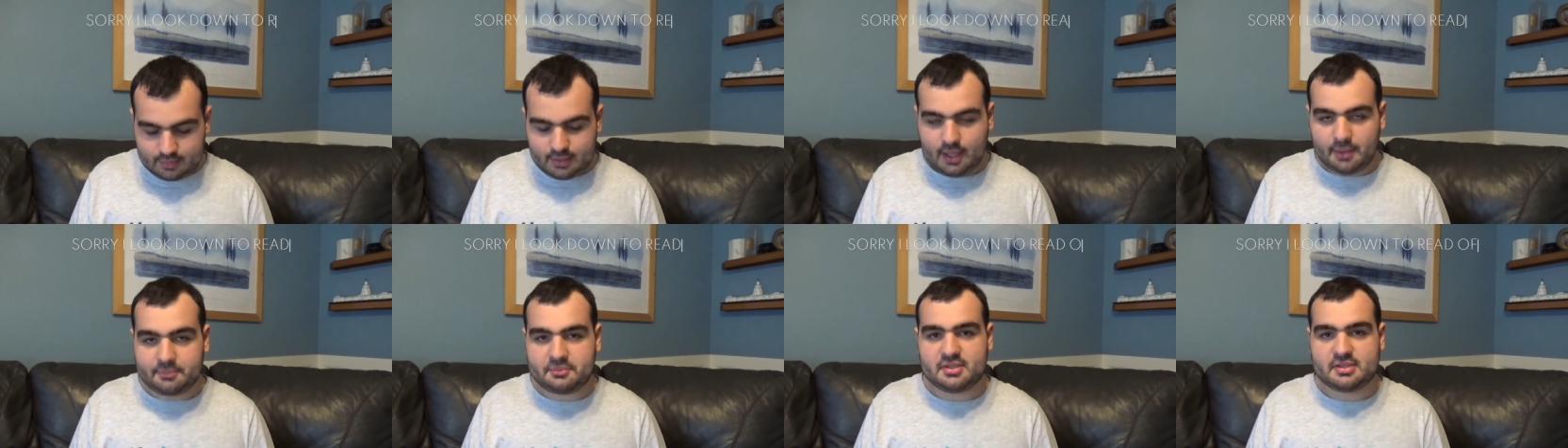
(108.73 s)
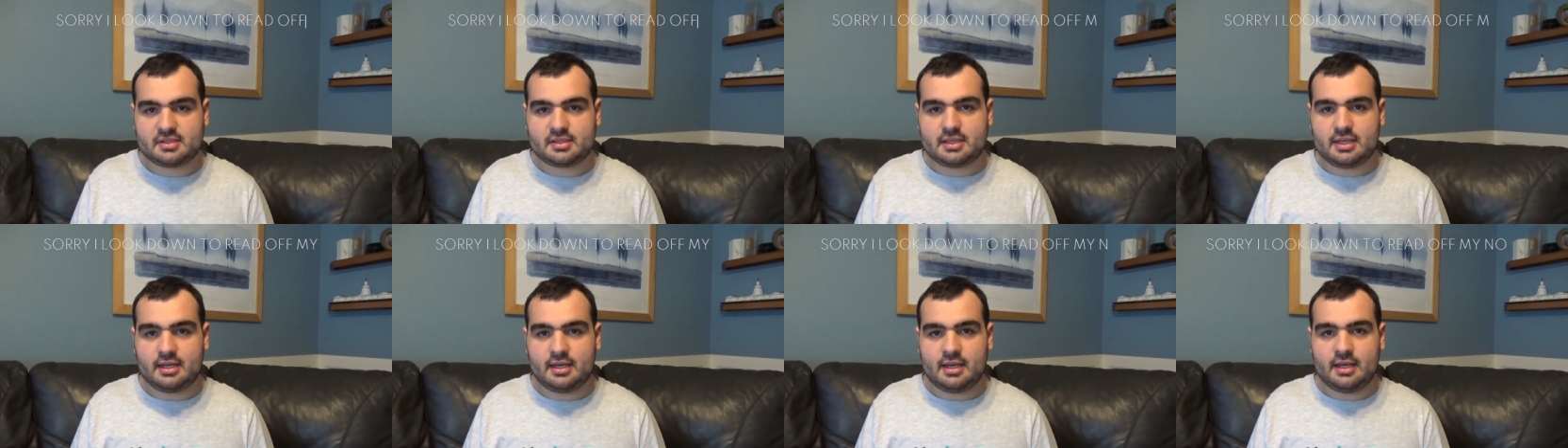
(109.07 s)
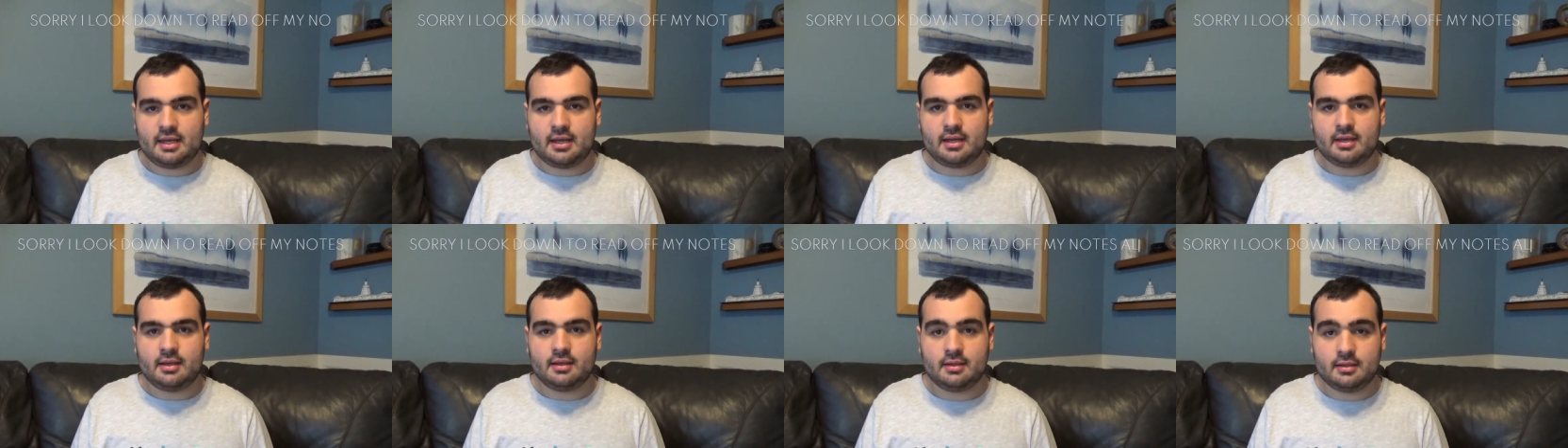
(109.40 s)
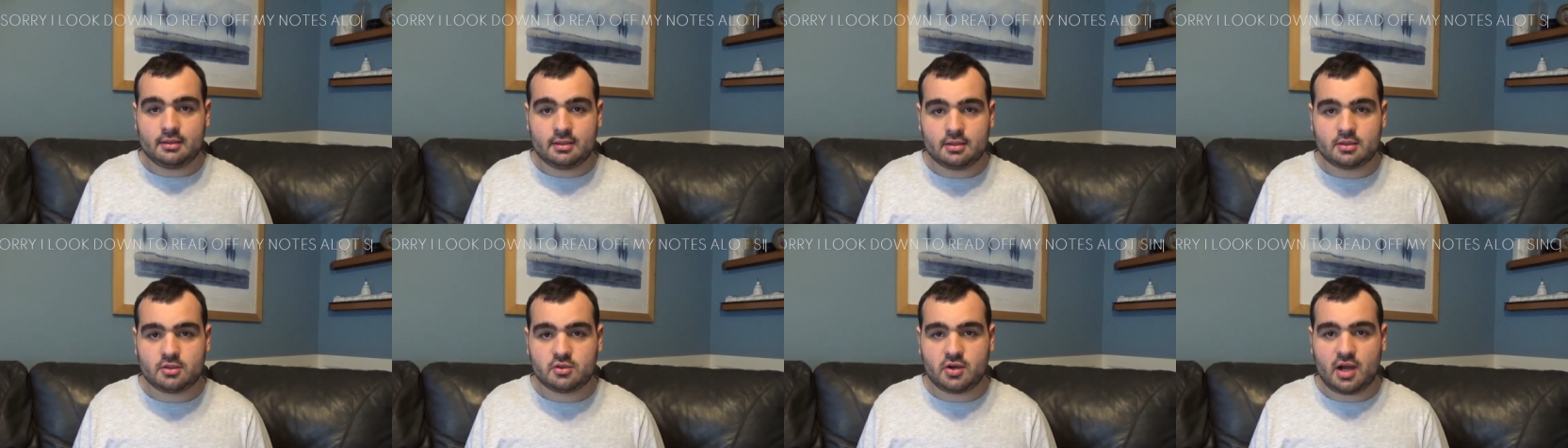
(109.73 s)
I'm just gonna
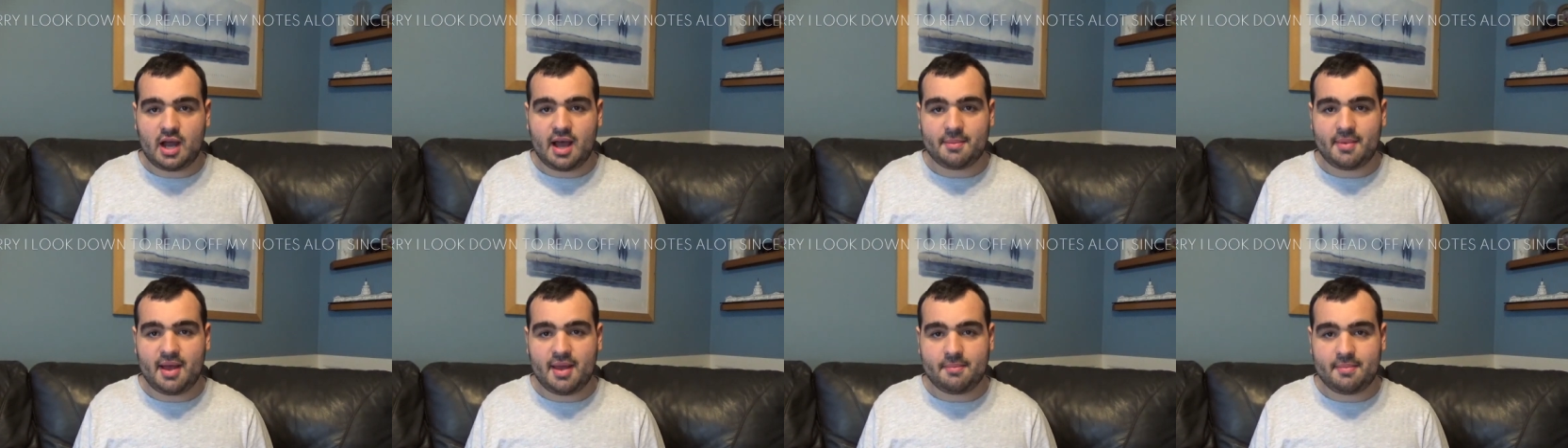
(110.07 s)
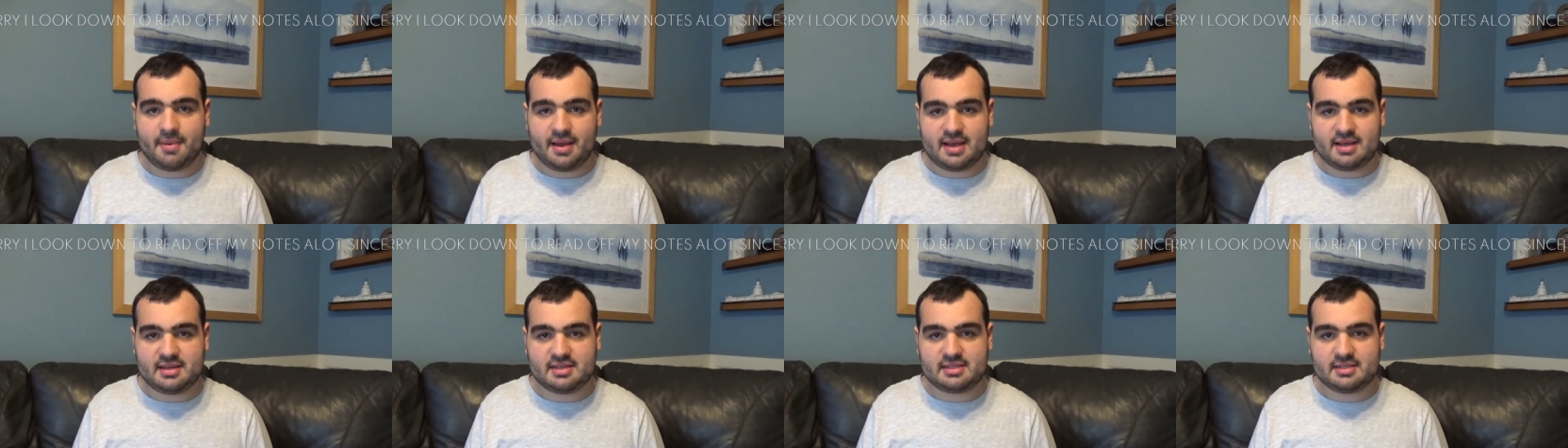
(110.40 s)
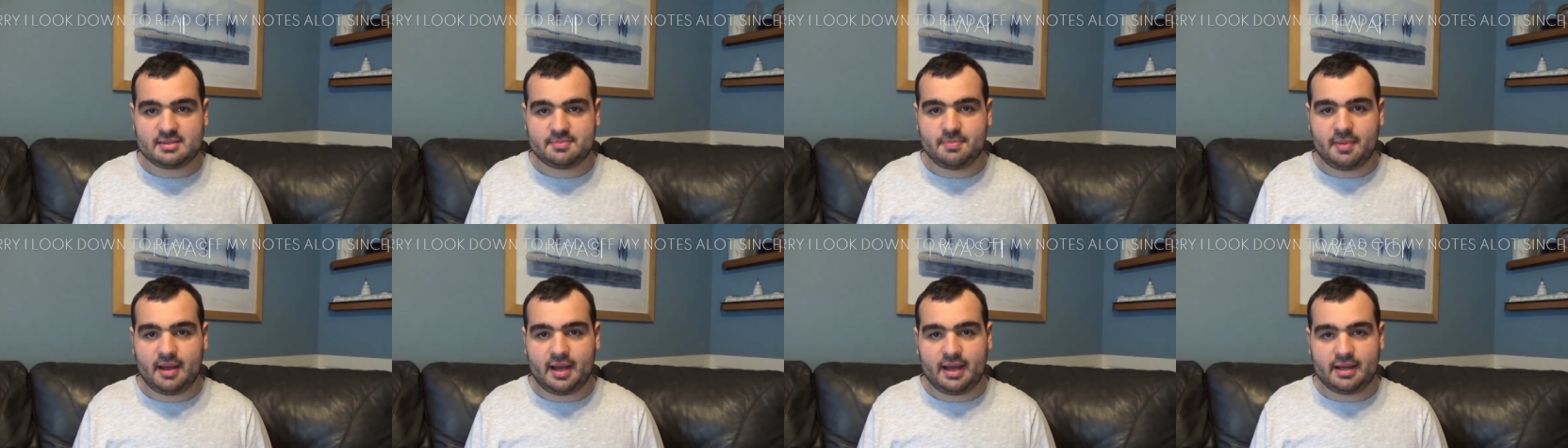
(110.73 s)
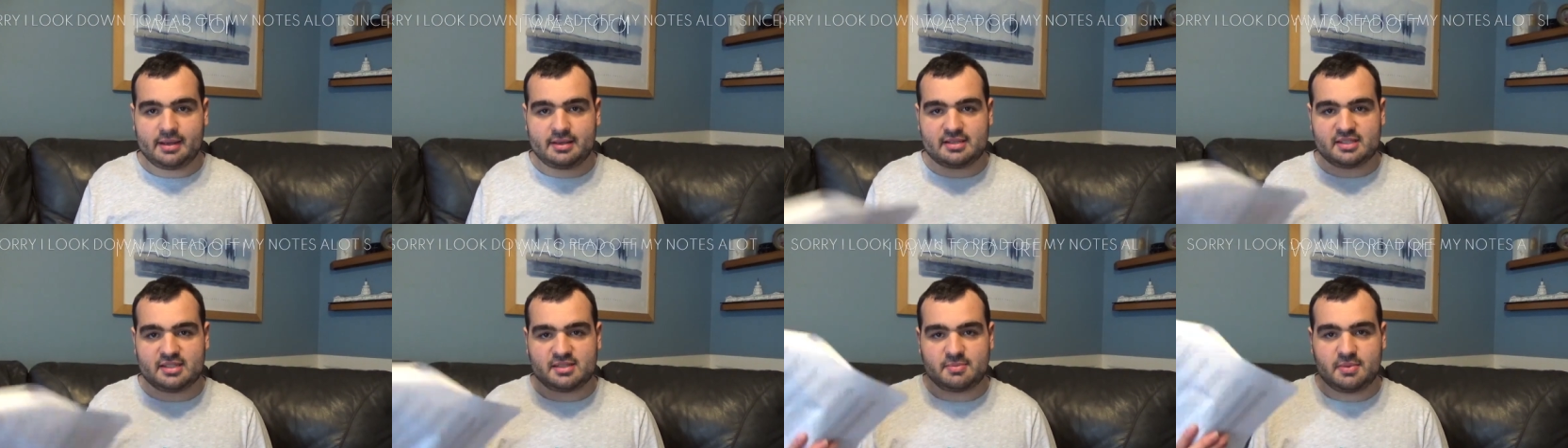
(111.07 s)
try my best
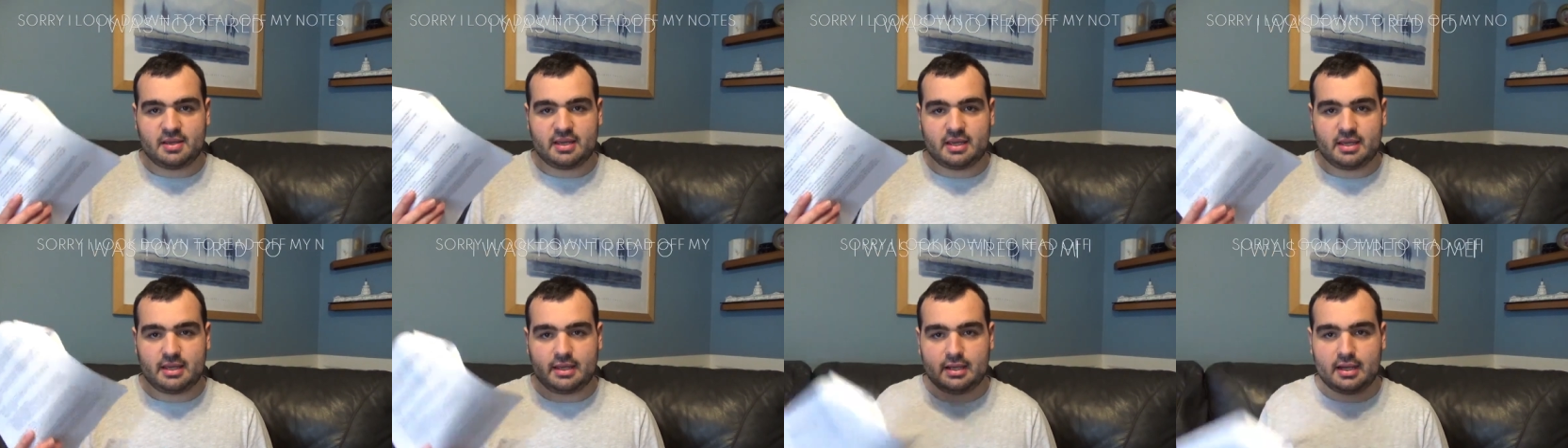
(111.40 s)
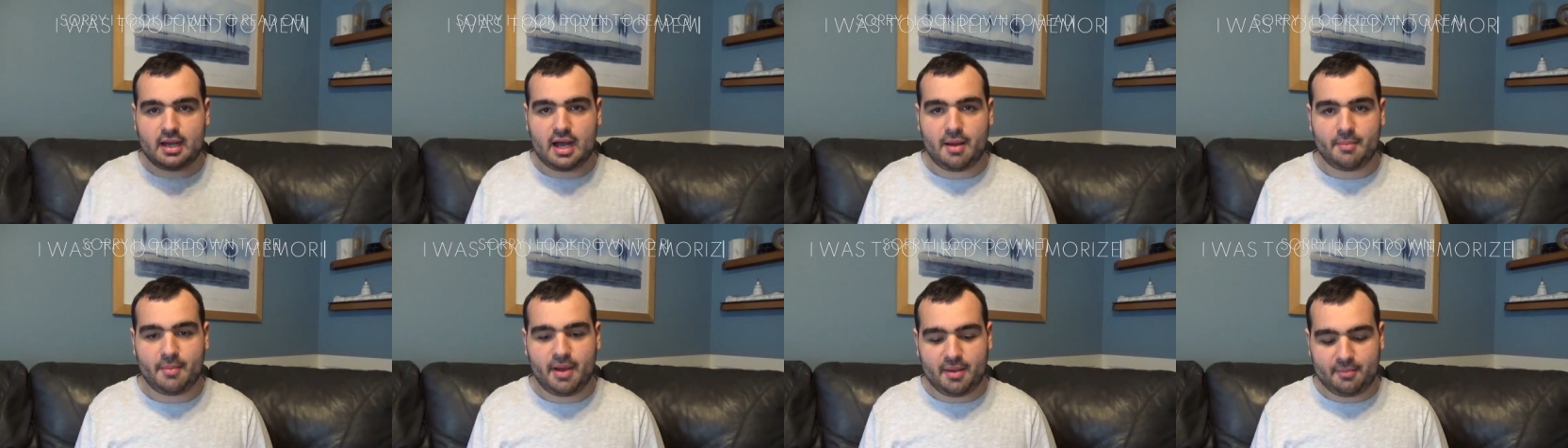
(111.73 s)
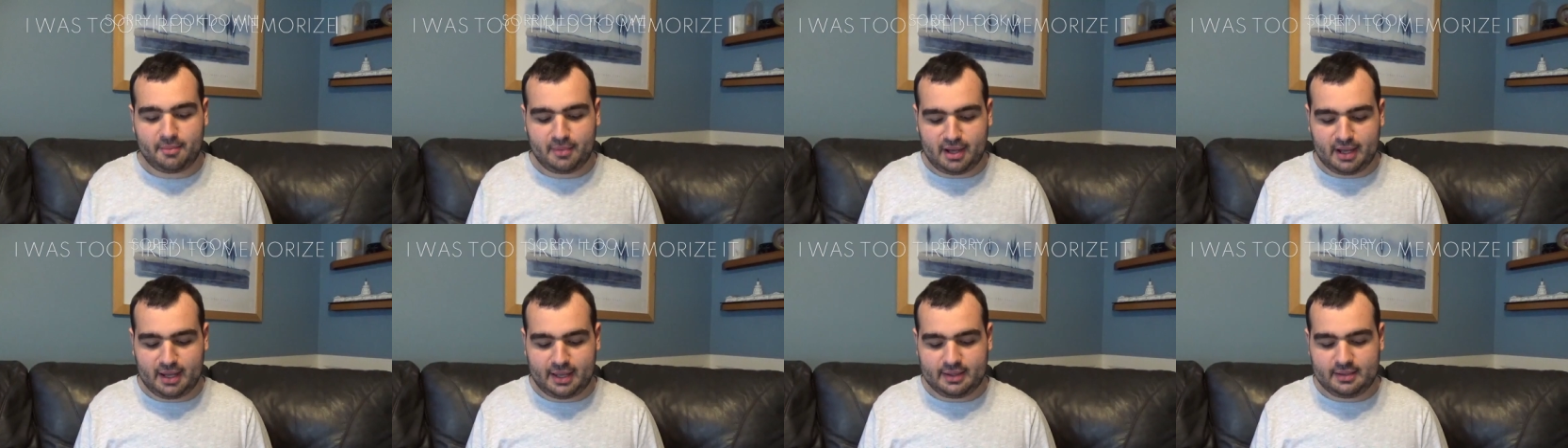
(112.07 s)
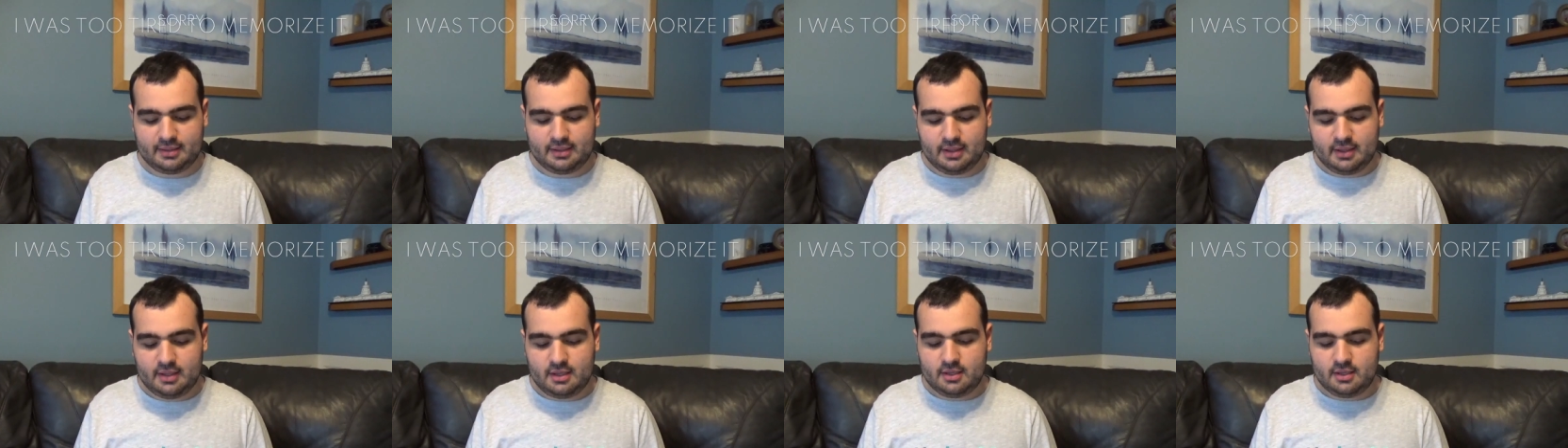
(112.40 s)
by speaking on my mind